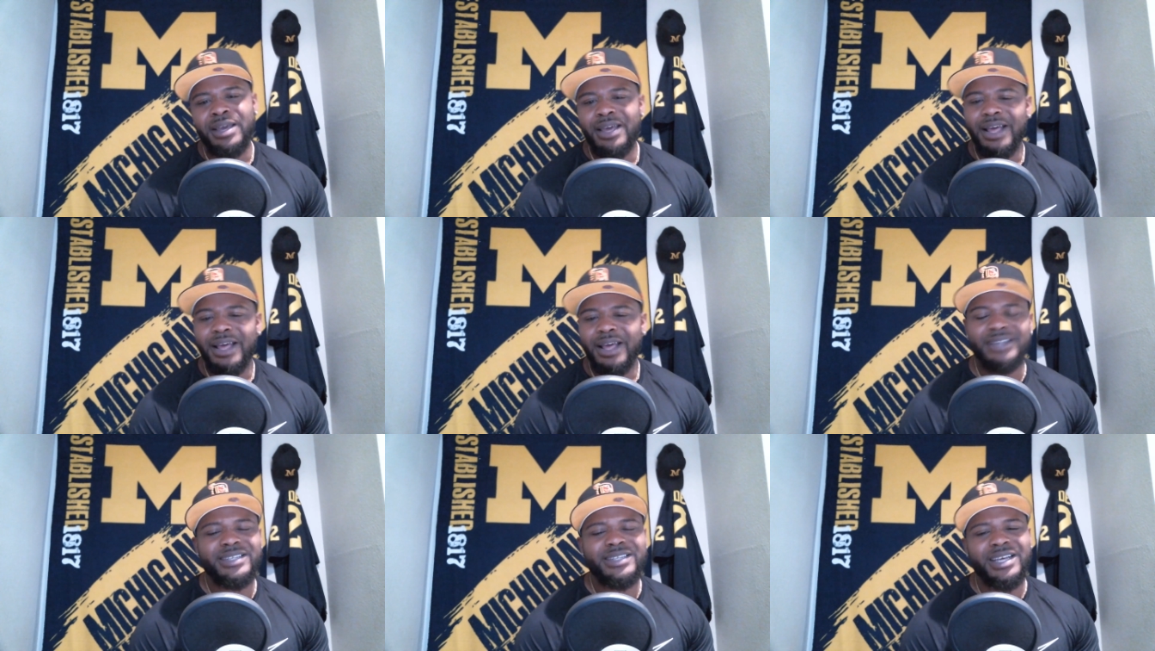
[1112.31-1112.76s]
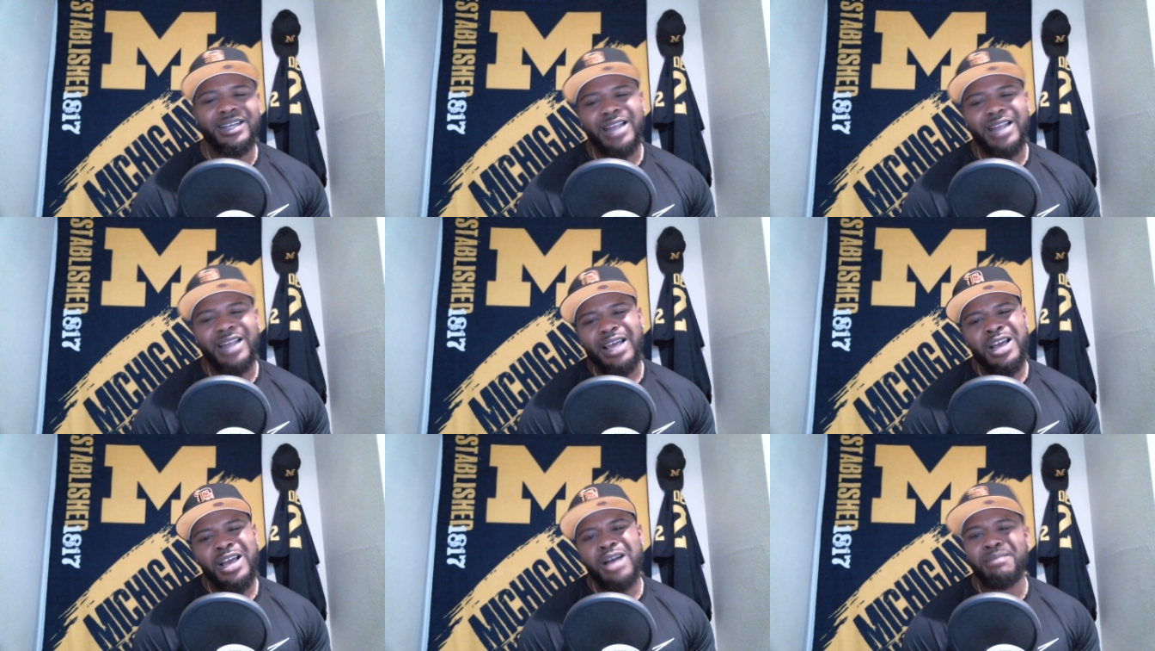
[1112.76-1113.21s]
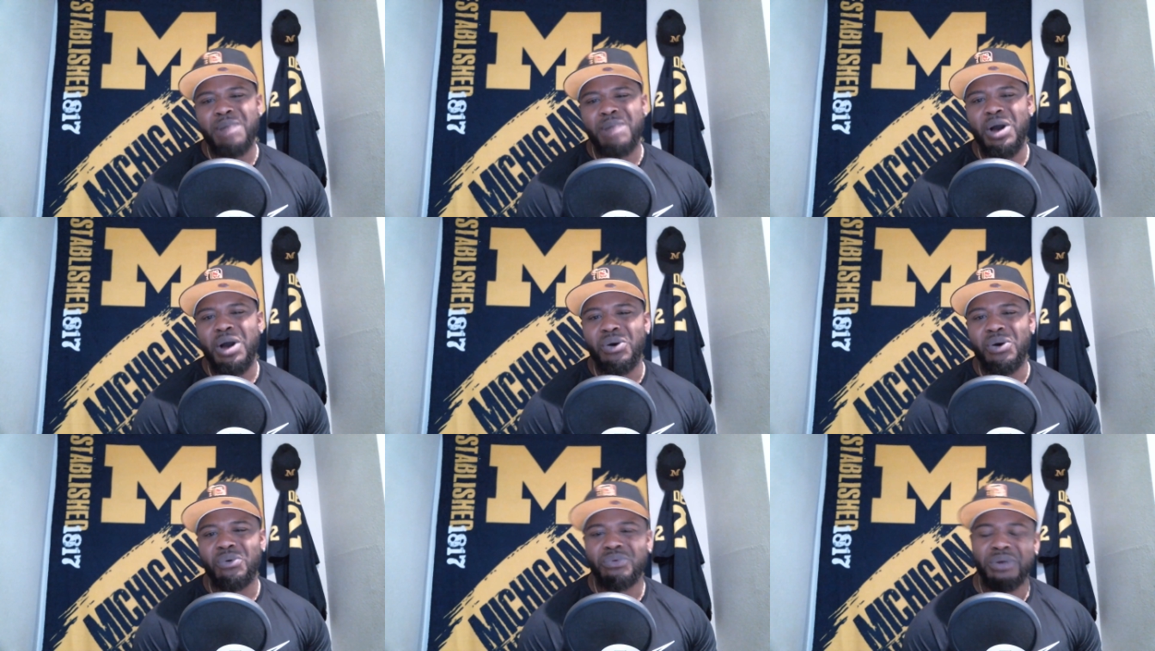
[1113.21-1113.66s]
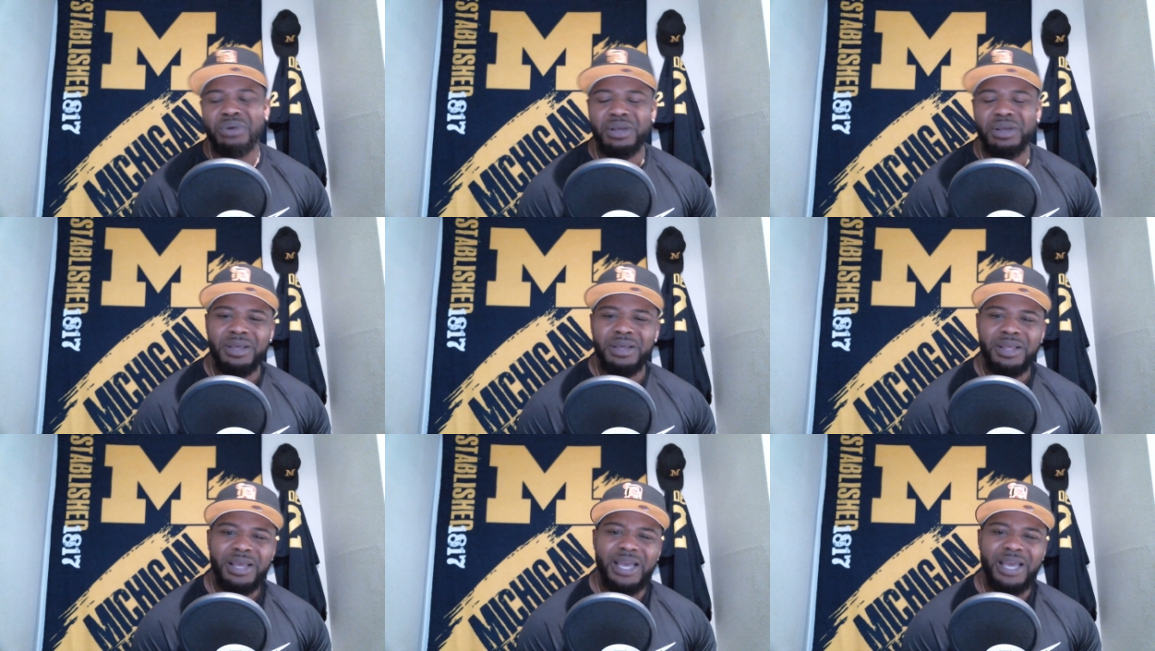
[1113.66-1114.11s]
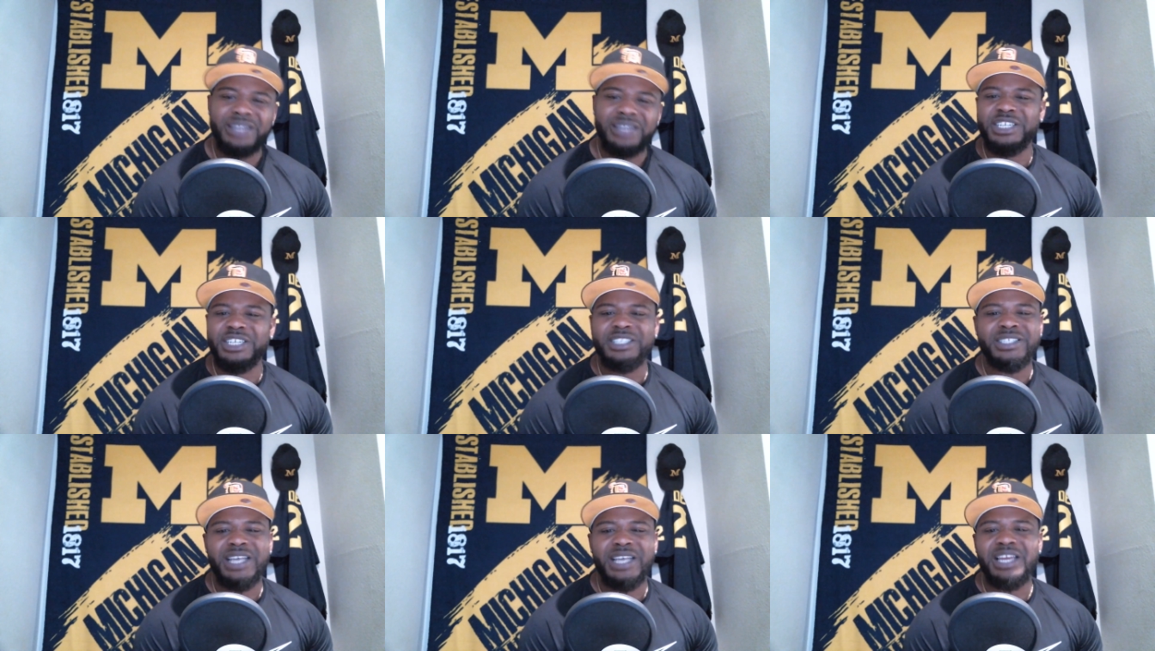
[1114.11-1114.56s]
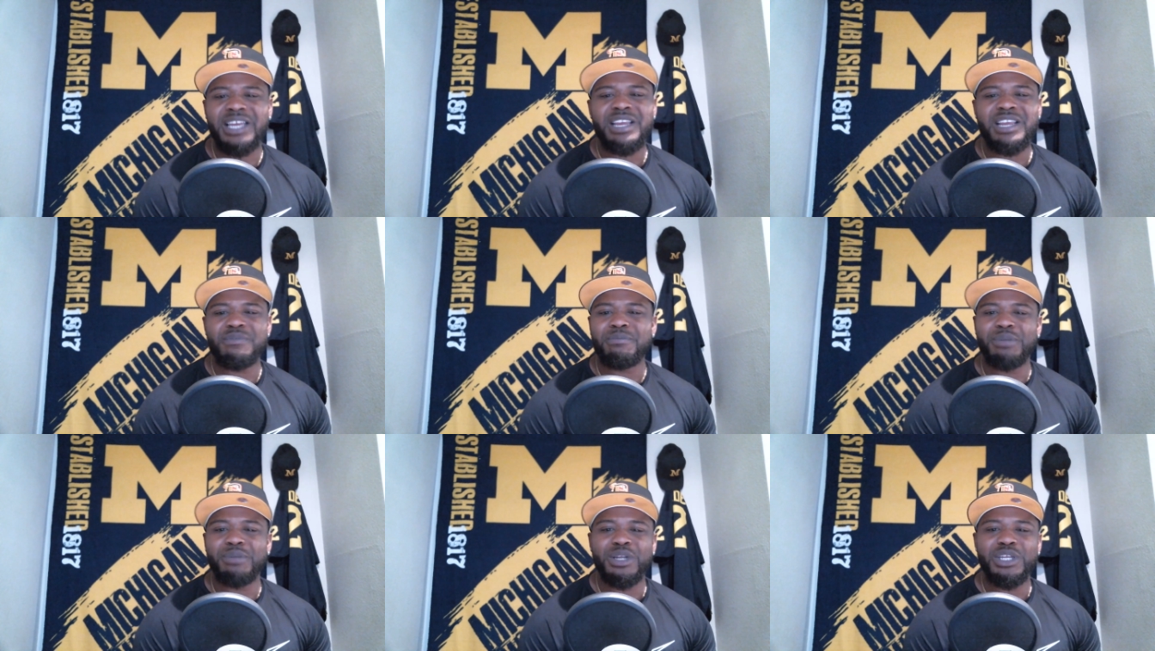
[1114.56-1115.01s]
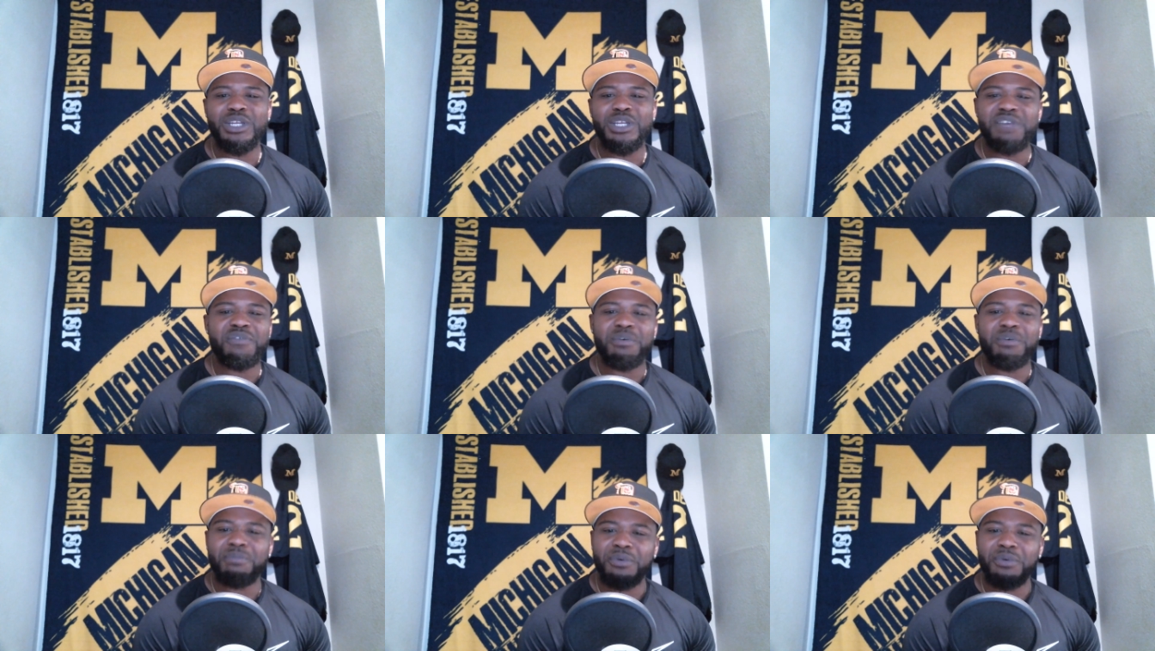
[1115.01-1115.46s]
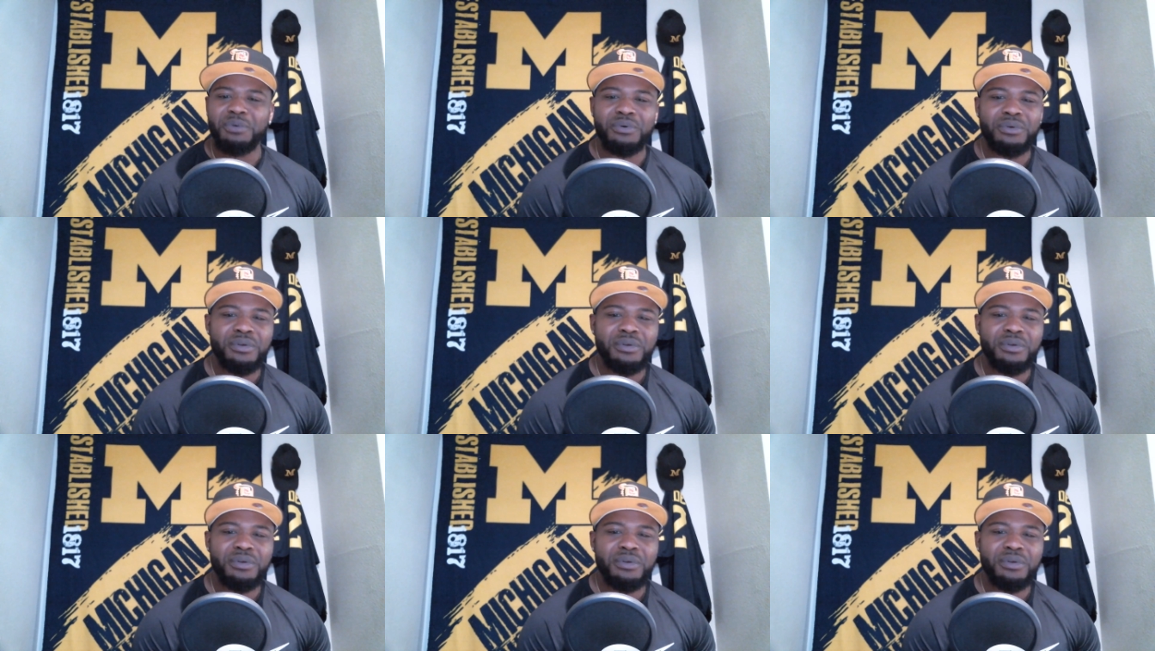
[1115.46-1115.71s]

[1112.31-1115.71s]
Like, come on. That just ain't even believable.